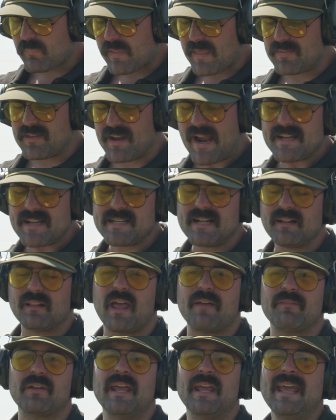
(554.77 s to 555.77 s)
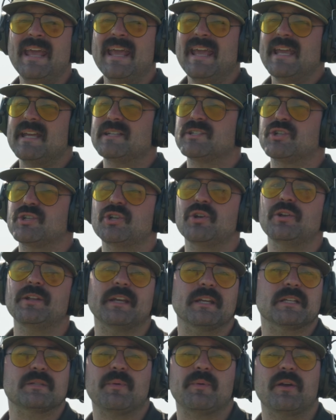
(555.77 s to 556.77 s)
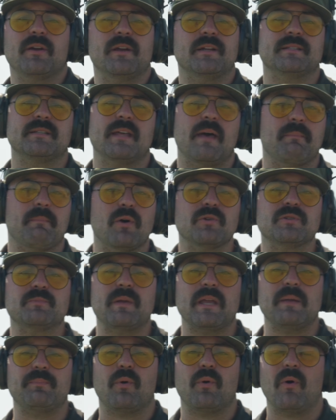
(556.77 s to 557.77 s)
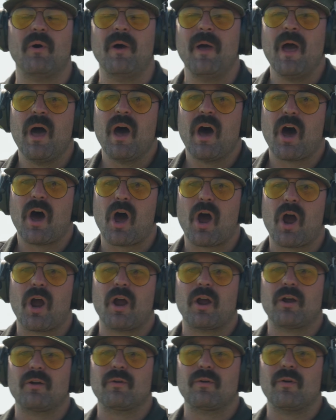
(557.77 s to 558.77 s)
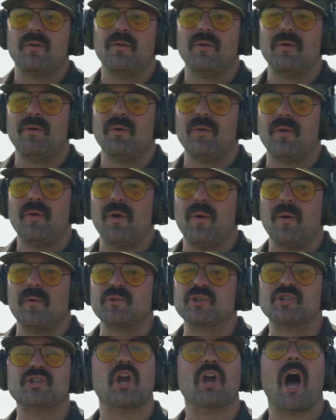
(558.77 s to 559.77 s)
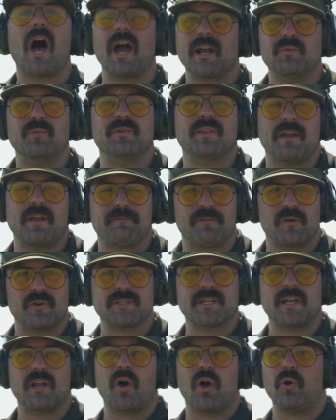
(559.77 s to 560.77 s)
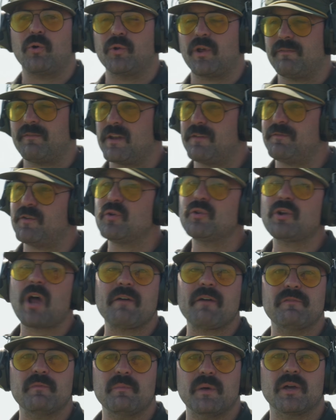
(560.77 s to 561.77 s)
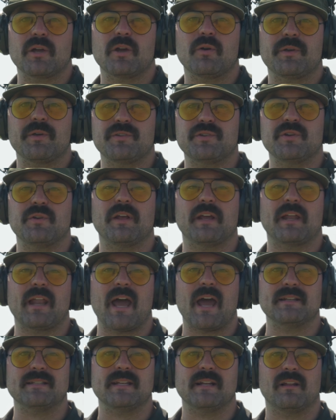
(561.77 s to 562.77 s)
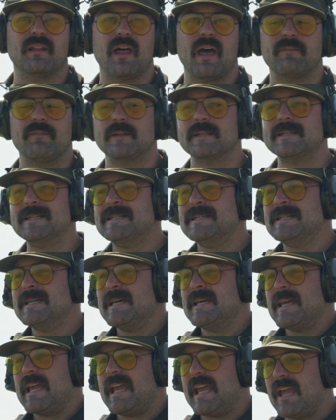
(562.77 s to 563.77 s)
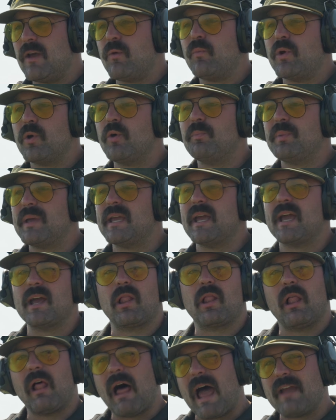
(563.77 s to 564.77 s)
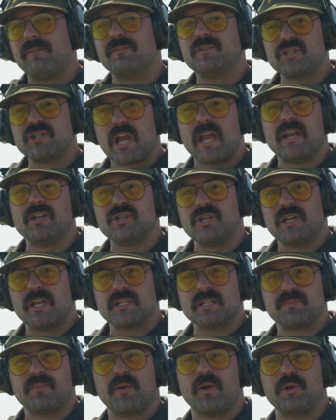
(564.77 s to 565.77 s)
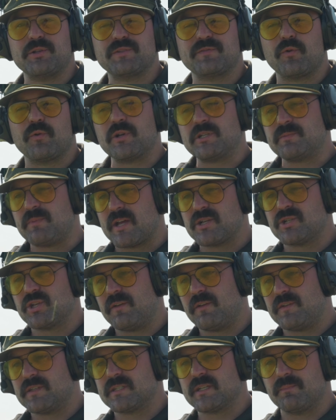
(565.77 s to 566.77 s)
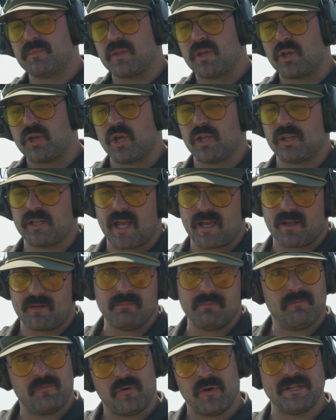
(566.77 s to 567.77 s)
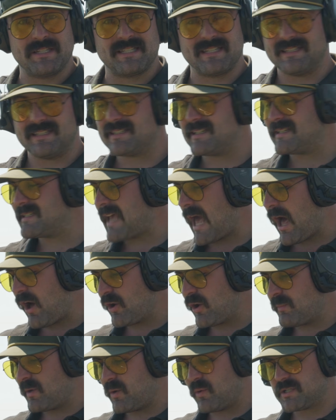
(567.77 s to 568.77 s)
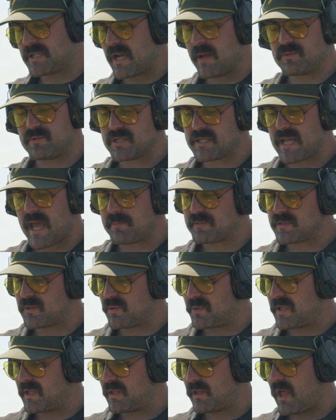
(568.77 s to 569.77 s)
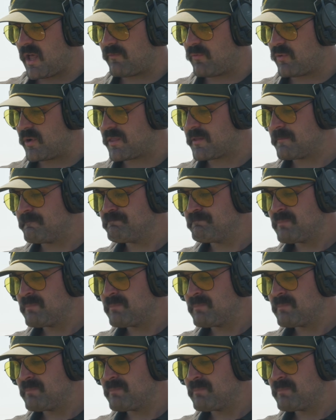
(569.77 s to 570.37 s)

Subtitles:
The 1911 is a shooting experience that most people are shocked when they first get a hold of it. If you're not familiar with shooting a 1911, it will be a life-changing experience for you, especially if it's something good like, for instance, this Alchemy, which I'm just absolutely in love with.